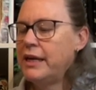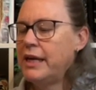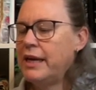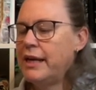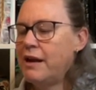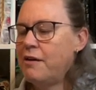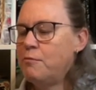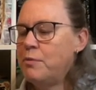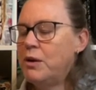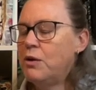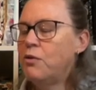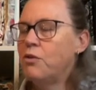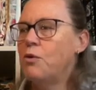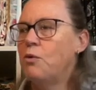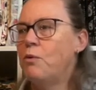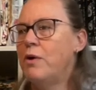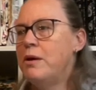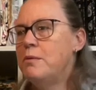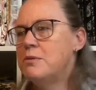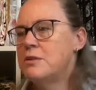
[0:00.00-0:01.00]
and I've been on their
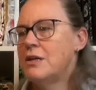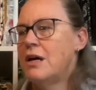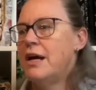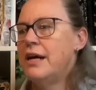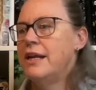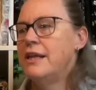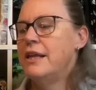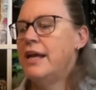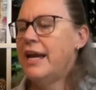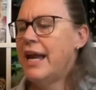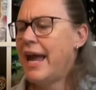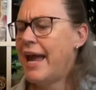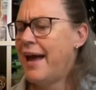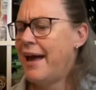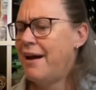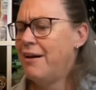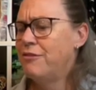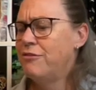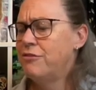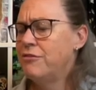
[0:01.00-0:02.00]
website, and they
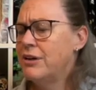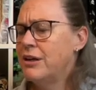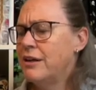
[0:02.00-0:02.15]
have